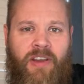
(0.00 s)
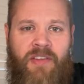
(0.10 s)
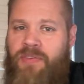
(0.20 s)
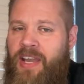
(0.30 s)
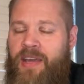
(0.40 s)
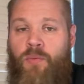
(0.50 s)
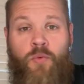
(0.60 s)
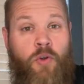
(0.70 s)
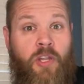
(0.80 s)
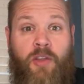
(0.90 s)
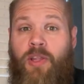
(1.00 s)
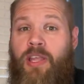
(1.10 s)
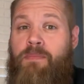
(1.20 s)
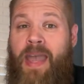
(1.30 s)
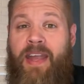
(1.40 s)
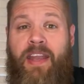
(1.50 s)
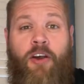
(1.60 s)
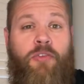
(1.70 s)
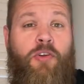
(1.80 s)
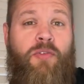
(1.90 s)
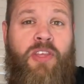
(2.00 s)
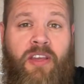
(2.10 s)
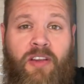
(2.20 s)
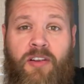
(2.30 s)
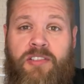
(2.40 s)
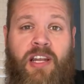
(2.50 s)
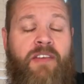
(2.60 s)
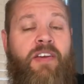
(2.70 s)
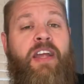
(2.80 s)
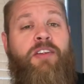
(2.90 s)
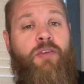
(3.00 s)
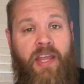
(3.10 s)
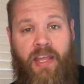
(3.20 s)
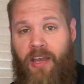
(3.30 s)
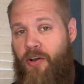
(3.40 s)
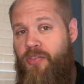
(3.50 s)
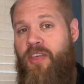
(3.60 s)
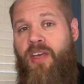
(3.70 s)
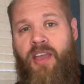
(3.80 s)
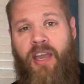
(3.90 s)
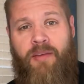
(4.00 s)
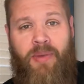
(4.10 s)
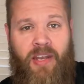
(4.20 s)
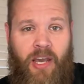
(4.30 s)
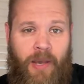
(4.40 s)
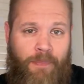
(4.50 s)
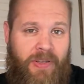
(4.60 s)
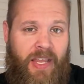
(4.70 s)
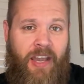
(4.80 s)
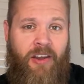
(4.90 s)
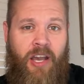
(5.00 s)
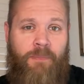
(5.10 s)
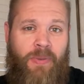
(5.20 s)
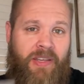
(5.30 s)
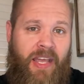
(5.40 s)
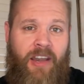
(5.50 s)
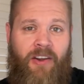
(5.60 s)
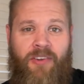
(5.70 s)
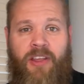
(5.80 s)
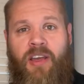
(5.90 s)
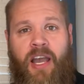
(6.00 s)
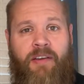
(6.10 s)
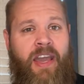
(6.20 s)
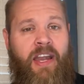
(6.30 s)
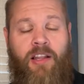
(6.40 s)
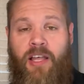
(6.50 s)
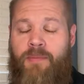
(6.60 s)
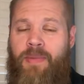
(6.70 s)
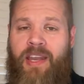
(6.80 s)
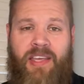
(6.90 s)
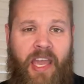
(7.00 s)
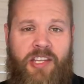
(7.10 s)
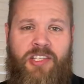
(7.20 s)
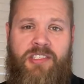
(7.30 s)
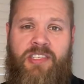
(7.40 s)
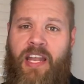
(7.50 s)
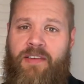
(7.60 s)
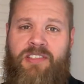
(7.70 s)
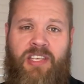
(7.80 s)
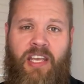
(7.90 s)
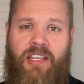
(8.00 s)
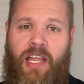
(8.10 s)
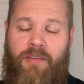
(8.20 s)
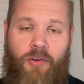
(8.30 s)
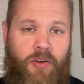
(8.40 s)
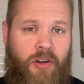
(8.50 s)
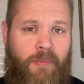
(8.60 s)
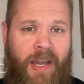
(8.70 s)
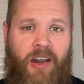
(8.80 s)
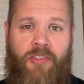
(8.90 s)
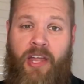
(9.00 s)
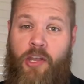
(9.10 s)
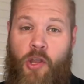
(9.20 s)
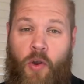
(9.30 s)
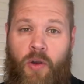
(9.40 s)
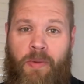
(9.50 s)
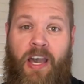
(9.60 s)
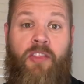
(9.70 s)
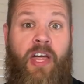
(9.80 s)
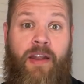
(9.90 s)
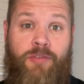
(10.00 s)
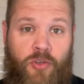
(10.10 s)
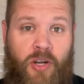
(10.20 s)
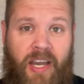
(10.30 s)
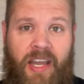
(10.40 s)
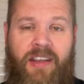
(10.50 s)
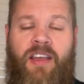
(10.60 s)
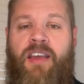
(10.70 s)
I've had really, really bad health over the years, and I've had great health. I've been up and down, up and down. I've had a lot of medications that I've seen, that I've heard about, that I know about, that I've tried,